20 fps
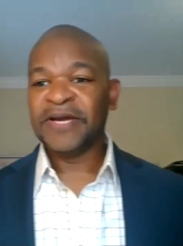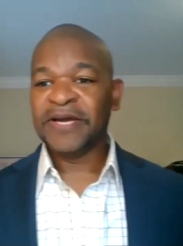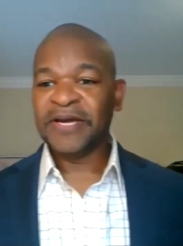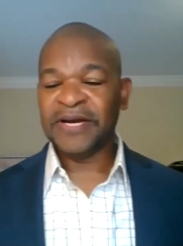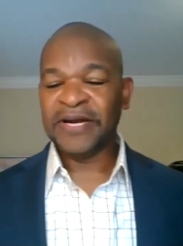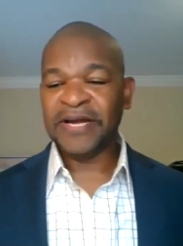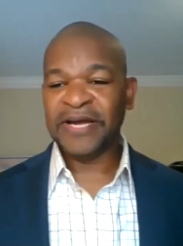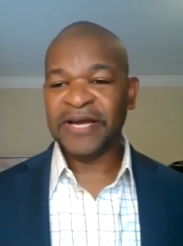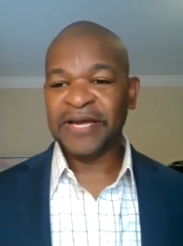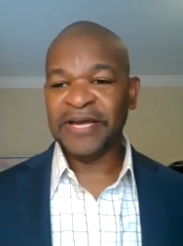
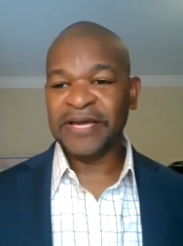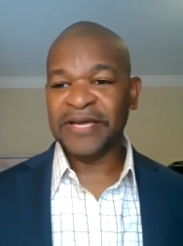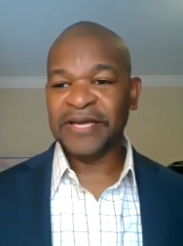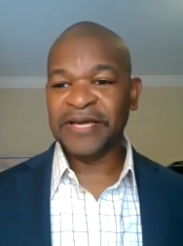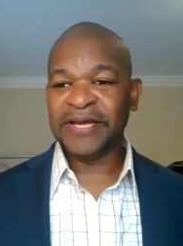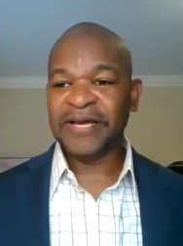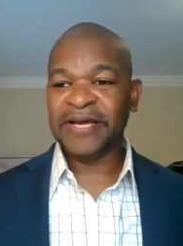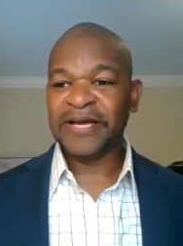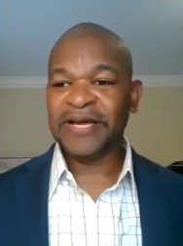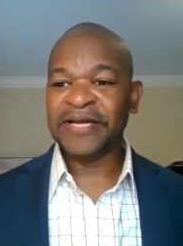and I,
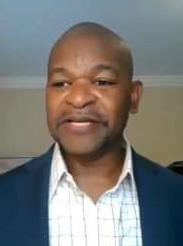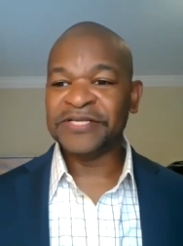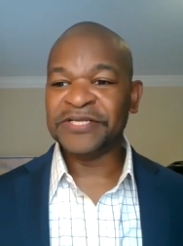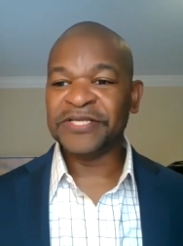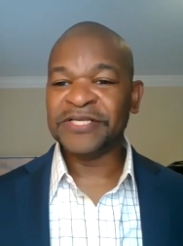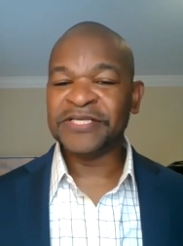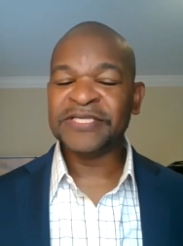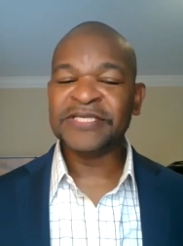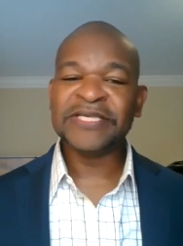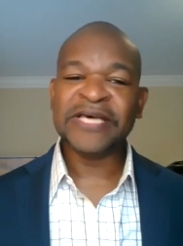I did,
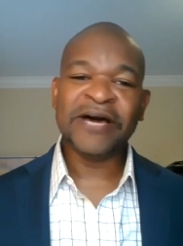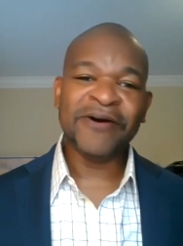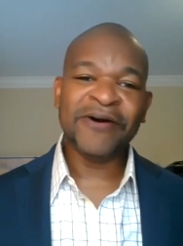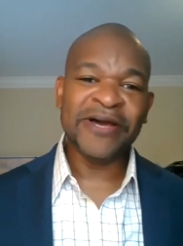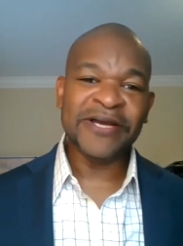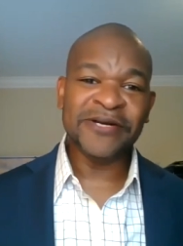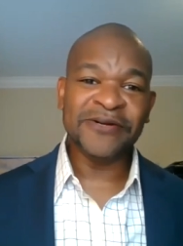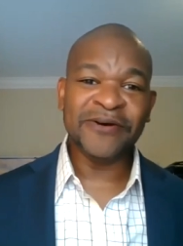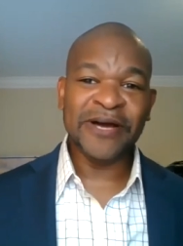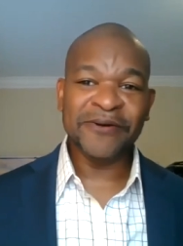this is how I
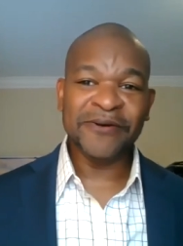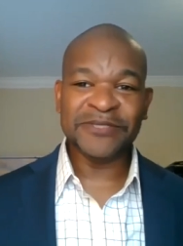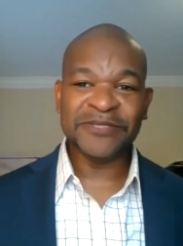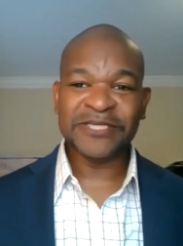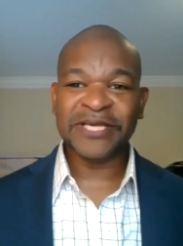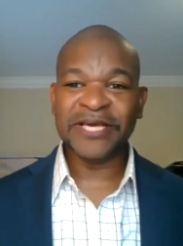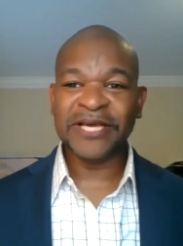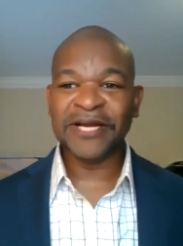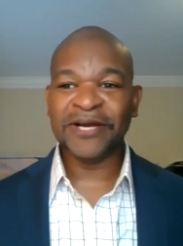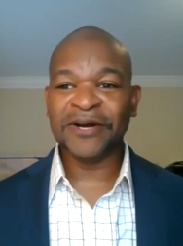knew I was
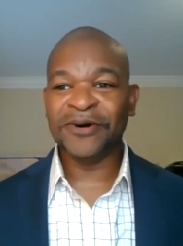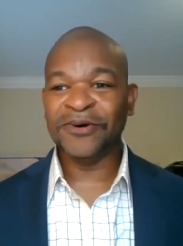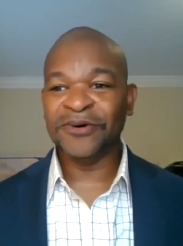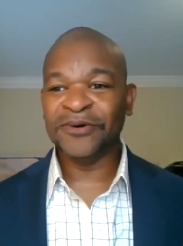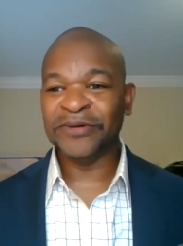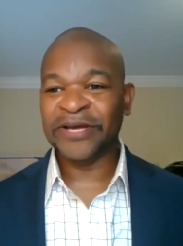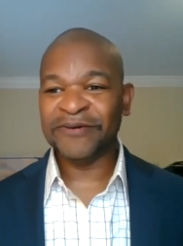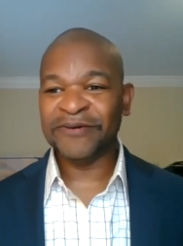getting old.